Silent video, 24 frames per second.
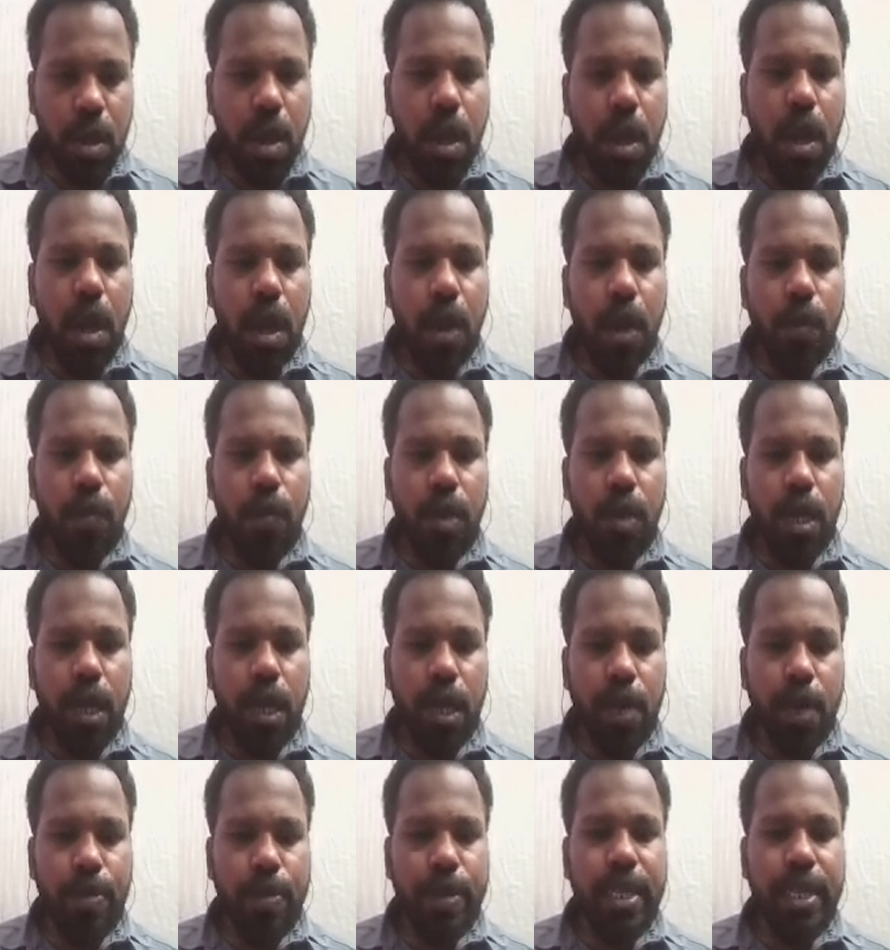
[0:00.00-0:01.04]
how
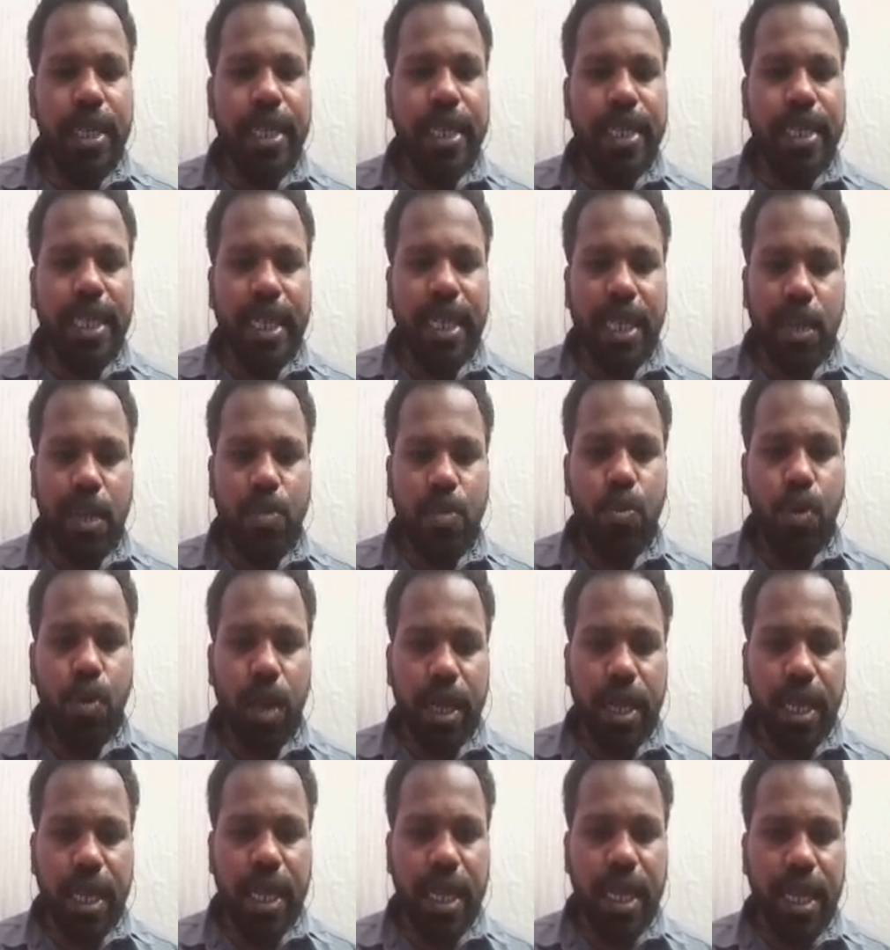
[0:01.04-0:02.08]
we predicted the
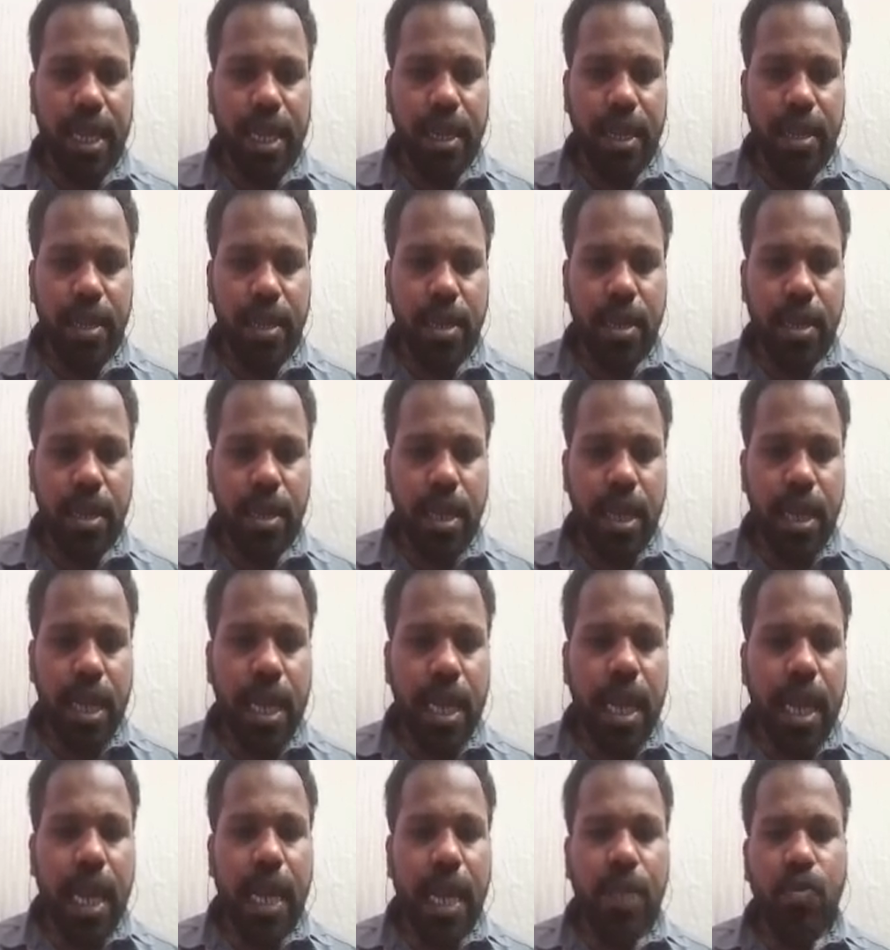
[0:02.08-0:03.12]
model here,
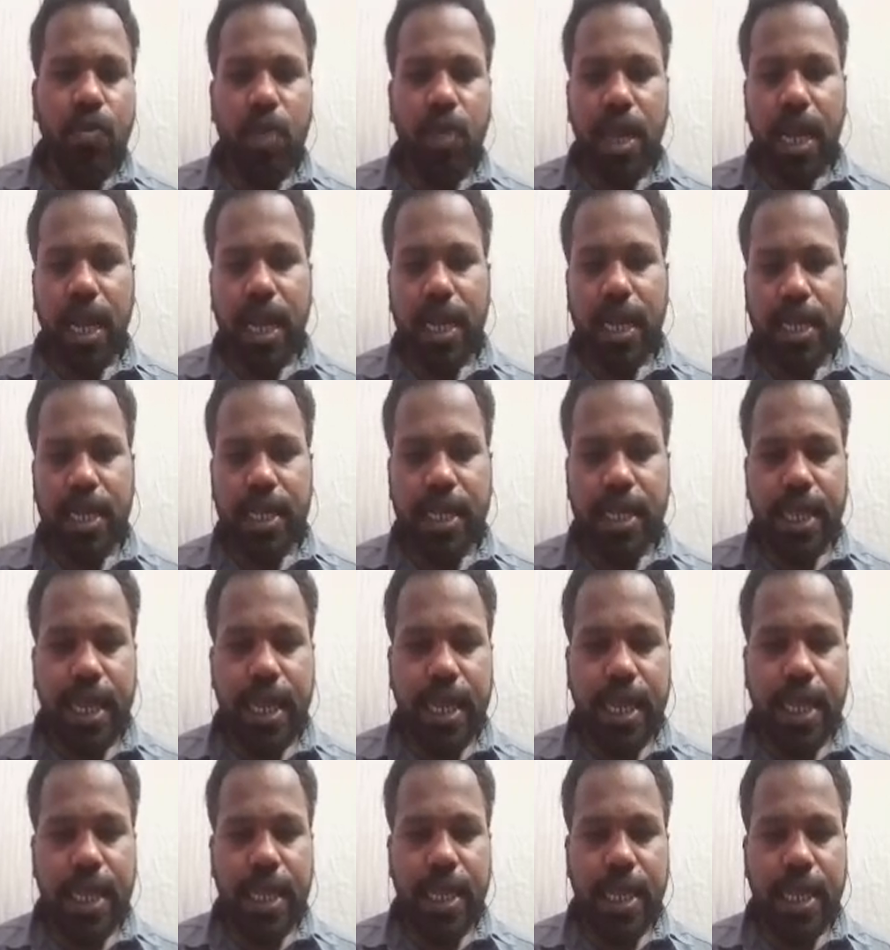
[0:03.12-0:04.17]
and we can
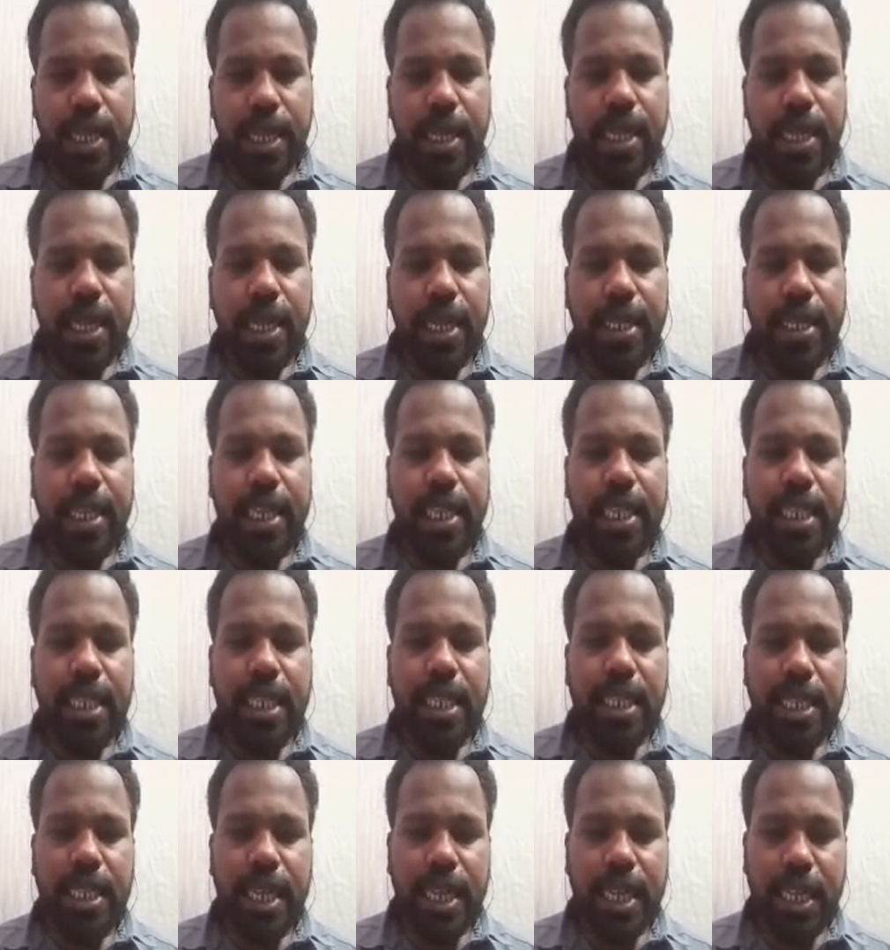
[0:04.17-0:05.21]
train the
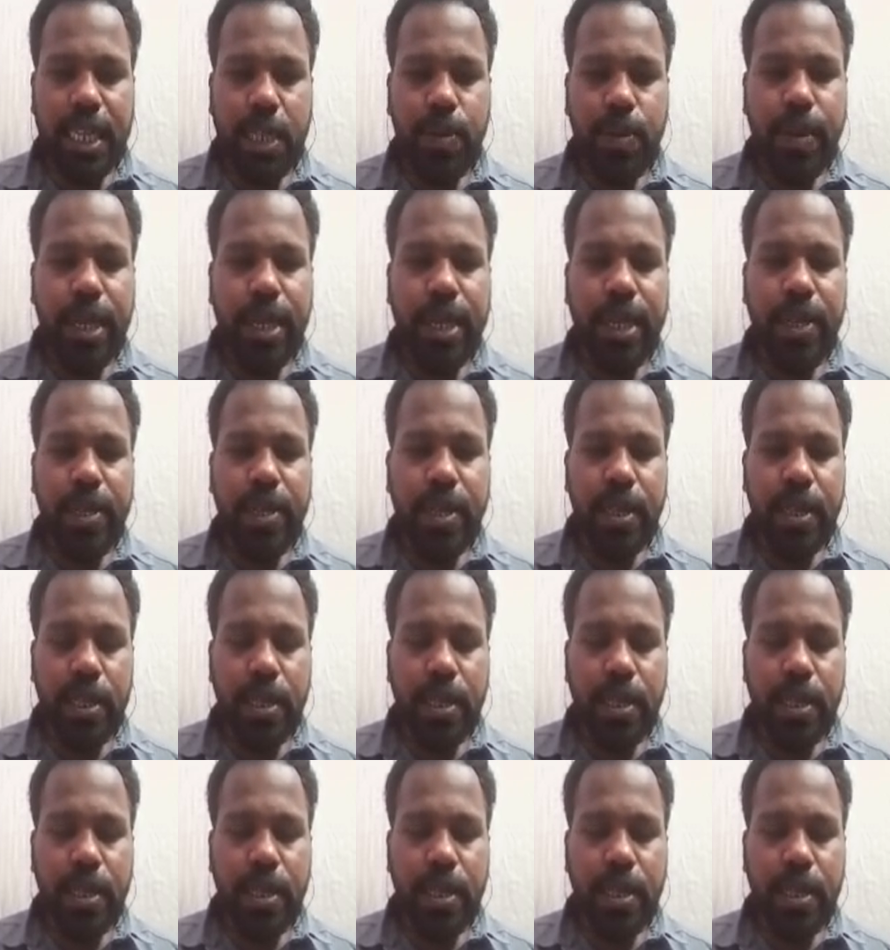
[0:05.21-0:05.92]
test 10 split.